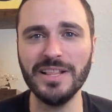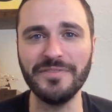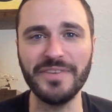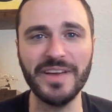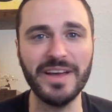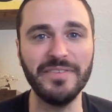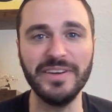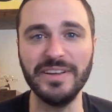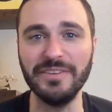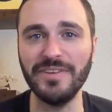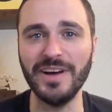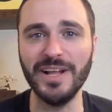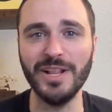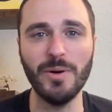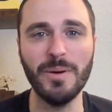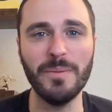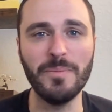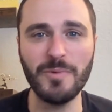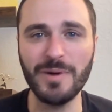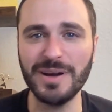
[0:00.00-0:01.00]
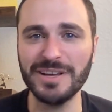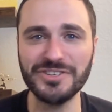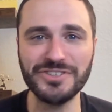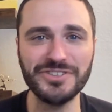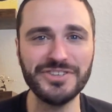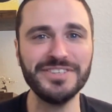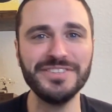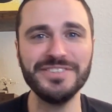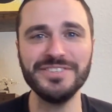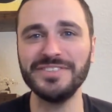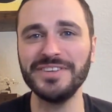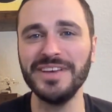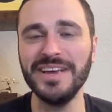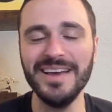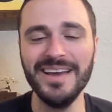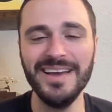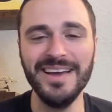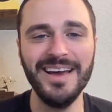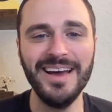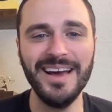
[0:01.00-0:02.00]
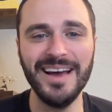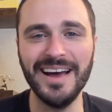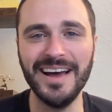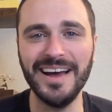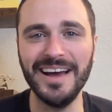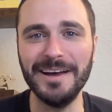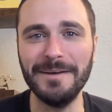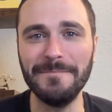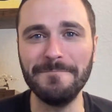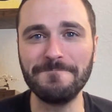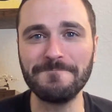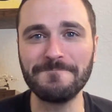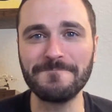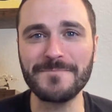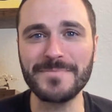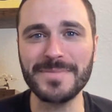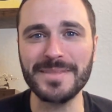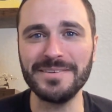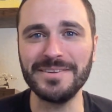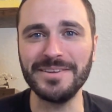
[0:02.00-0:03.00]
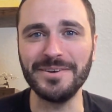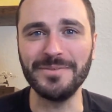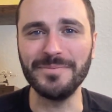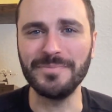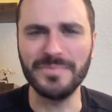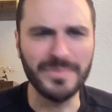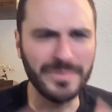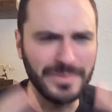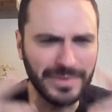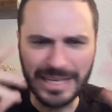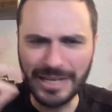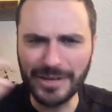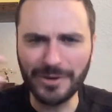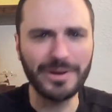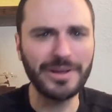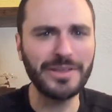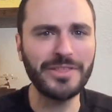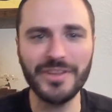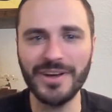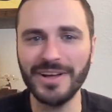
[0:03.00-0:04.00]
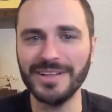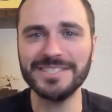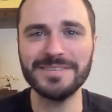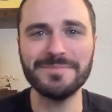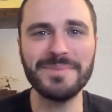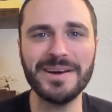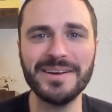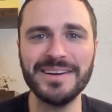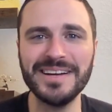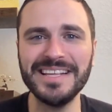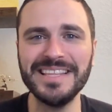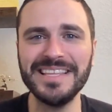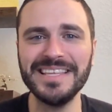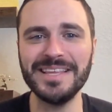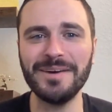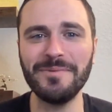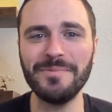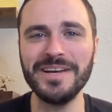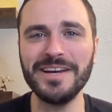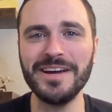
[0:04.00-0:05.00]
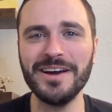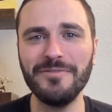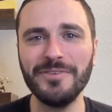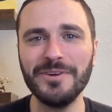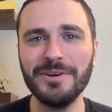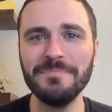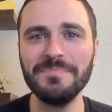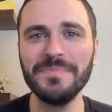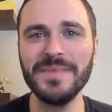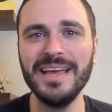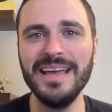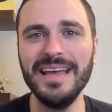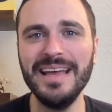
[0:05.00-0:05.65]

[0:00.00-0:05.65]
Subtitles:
If you have any follow-up questions, lingering thoughts about anything that we cover.